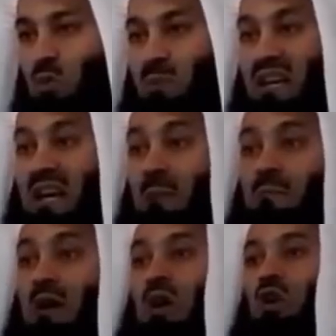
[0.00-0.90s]

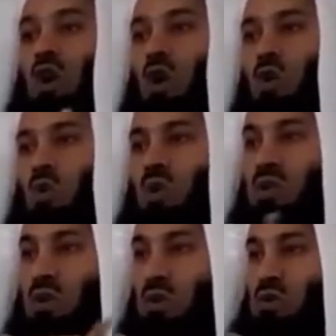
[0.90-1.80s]
become low
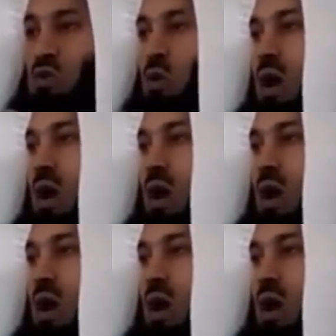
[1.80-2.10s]
with those who are